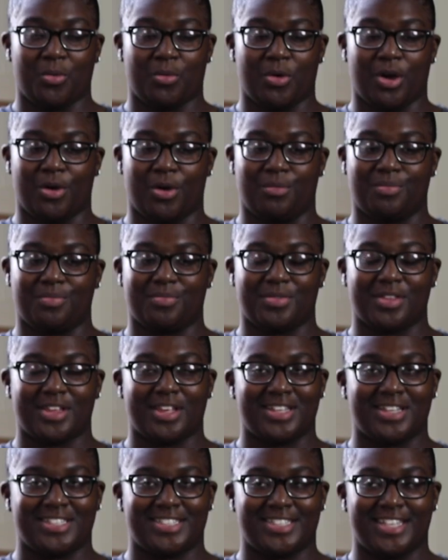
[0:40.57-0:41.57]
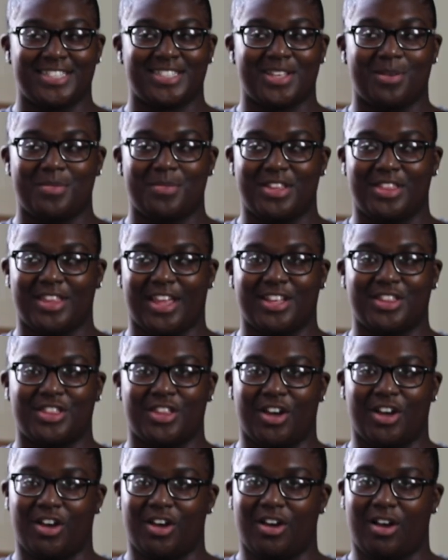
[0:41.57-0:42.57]
Well, since I'm in like
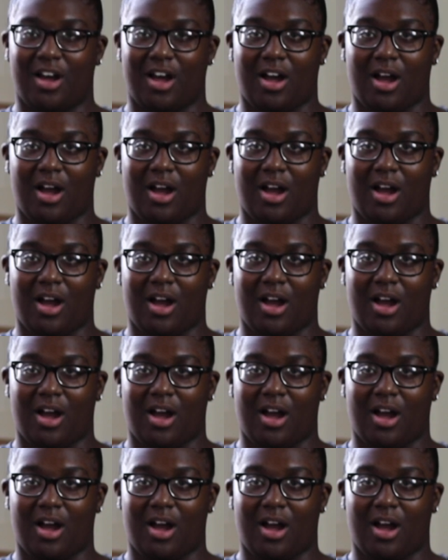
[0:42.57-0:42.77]
the